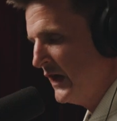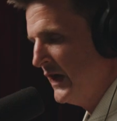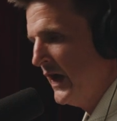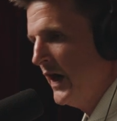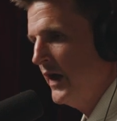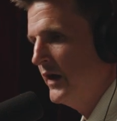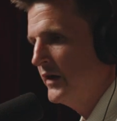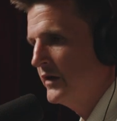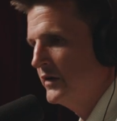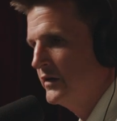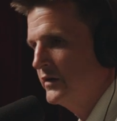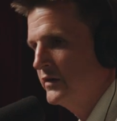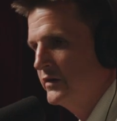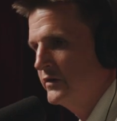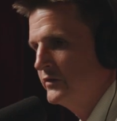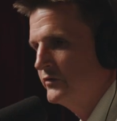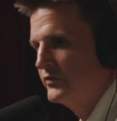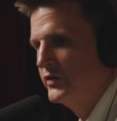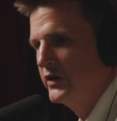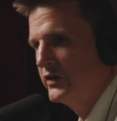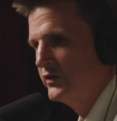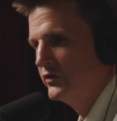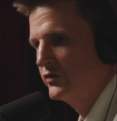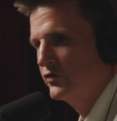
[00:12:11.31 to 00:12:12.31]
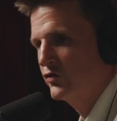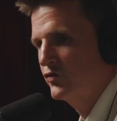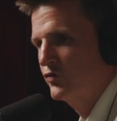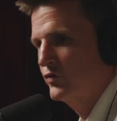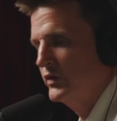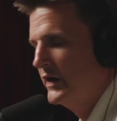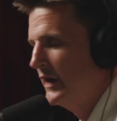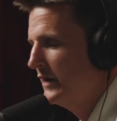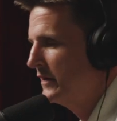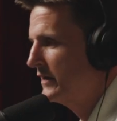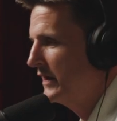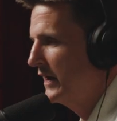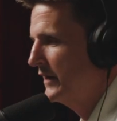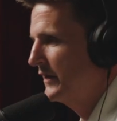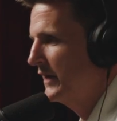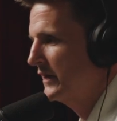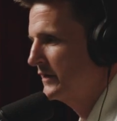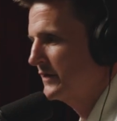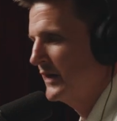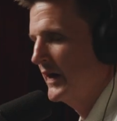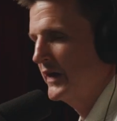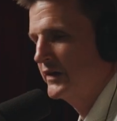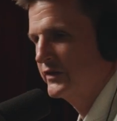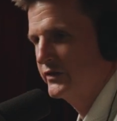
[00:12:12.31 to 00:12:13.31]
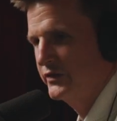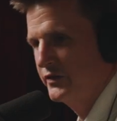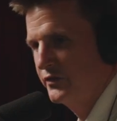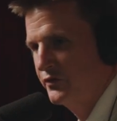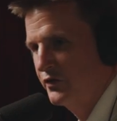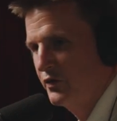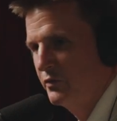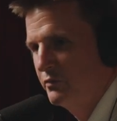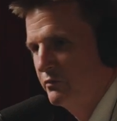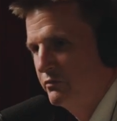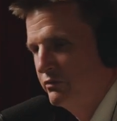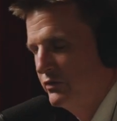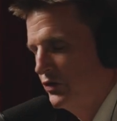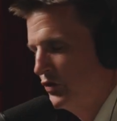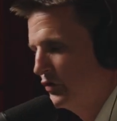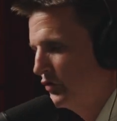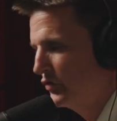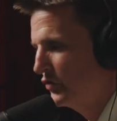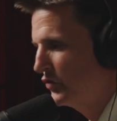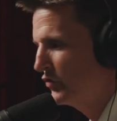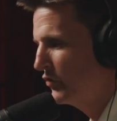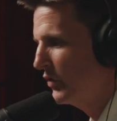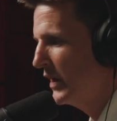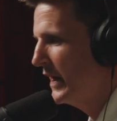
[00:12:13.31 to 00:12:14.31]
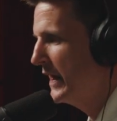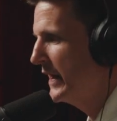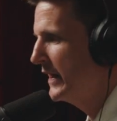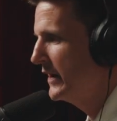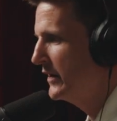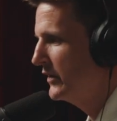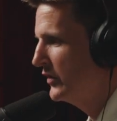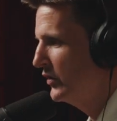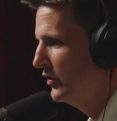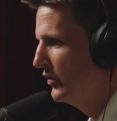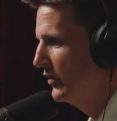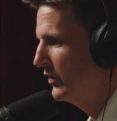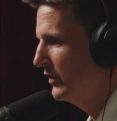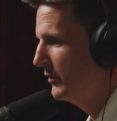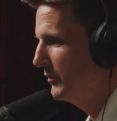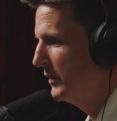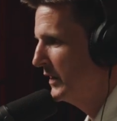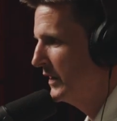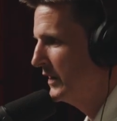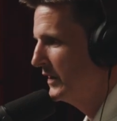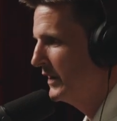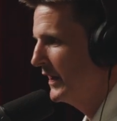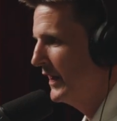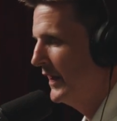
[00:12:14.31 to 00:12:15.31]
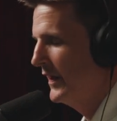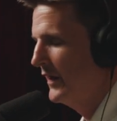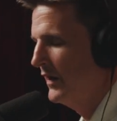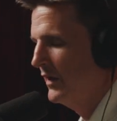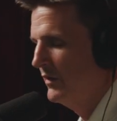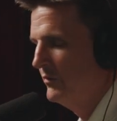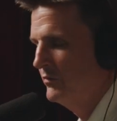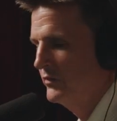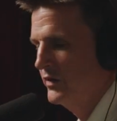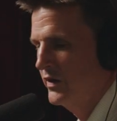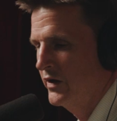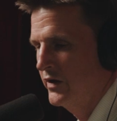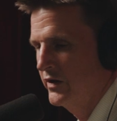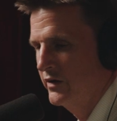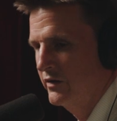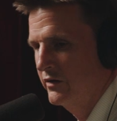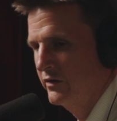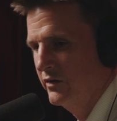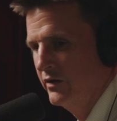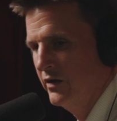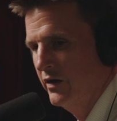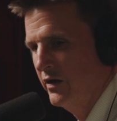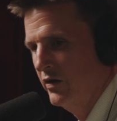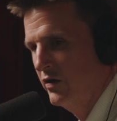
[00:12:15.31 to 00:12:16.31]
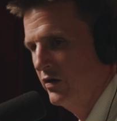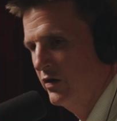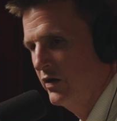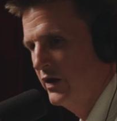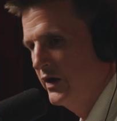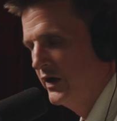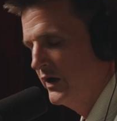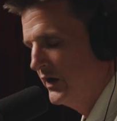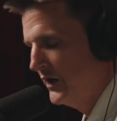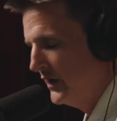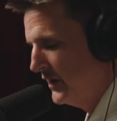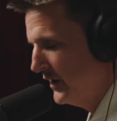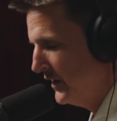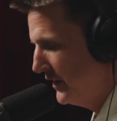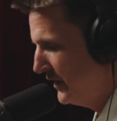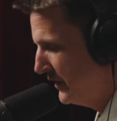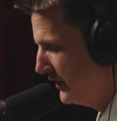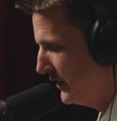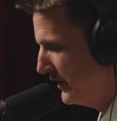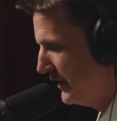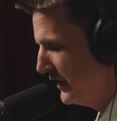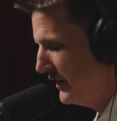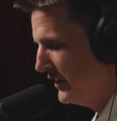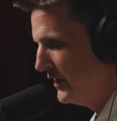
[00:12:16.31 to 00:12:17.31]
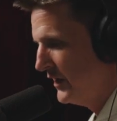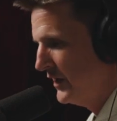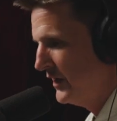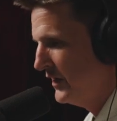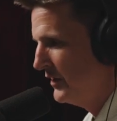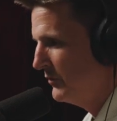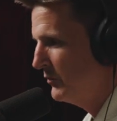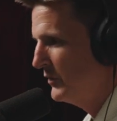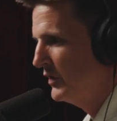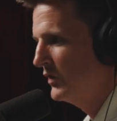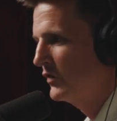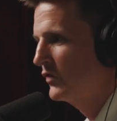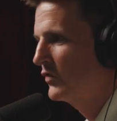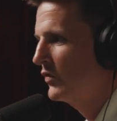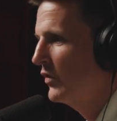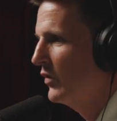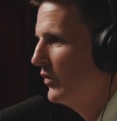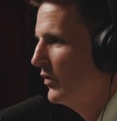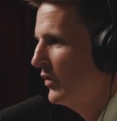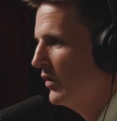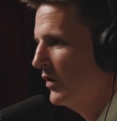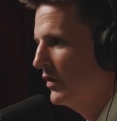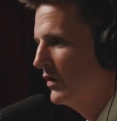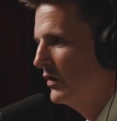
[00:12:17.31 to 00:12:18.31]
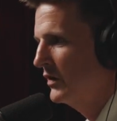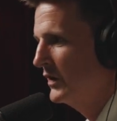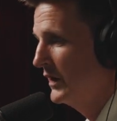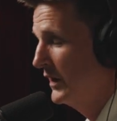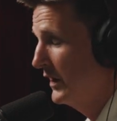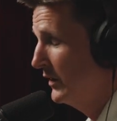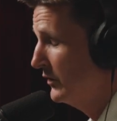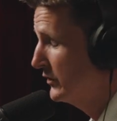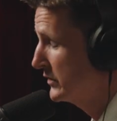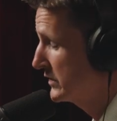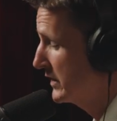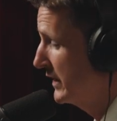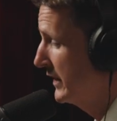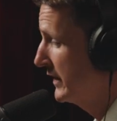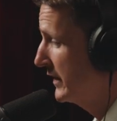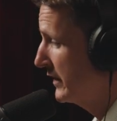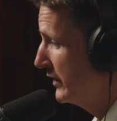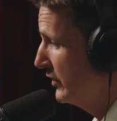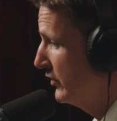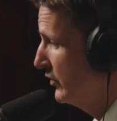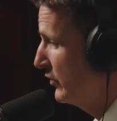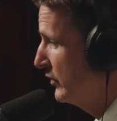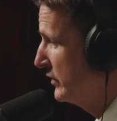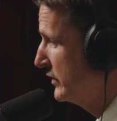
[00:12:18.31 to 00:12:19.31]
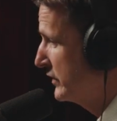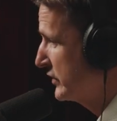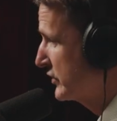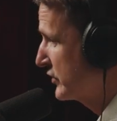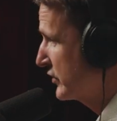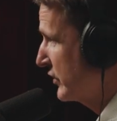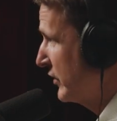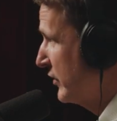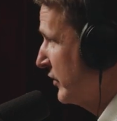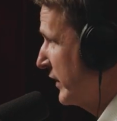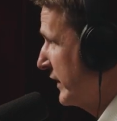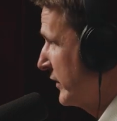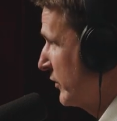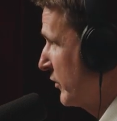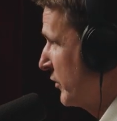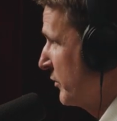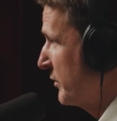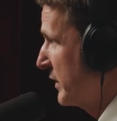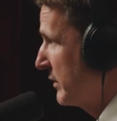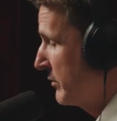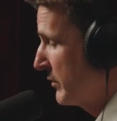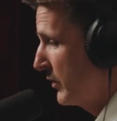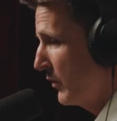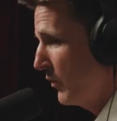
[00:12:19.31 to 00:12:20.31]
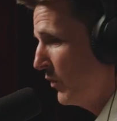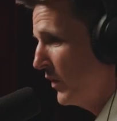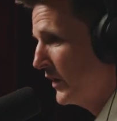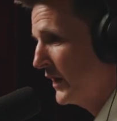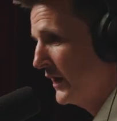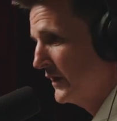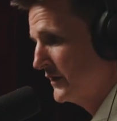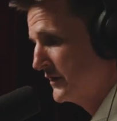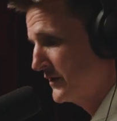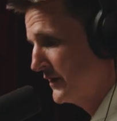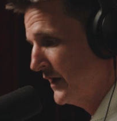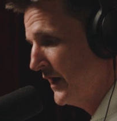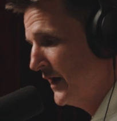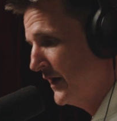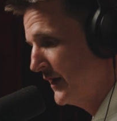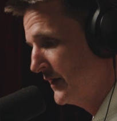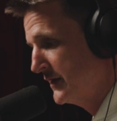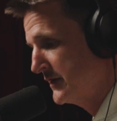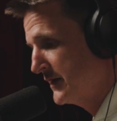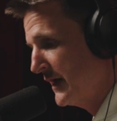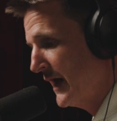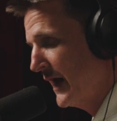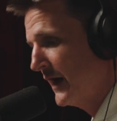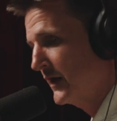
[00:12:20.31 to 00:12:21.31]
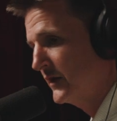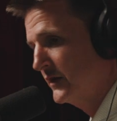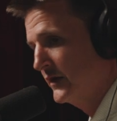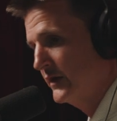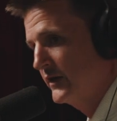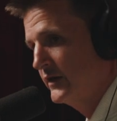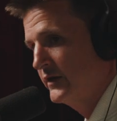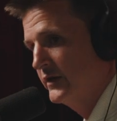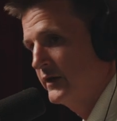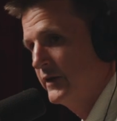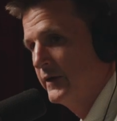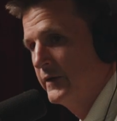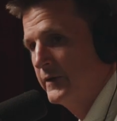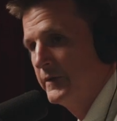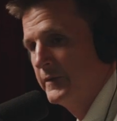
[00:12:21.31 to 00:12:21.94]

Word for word: I didn't create that. That's actually from Good to Great. You know what I mean? And I'm like, oh, it hit me so hard. And I was like, you know, in the show, I don't remember what I said exactly.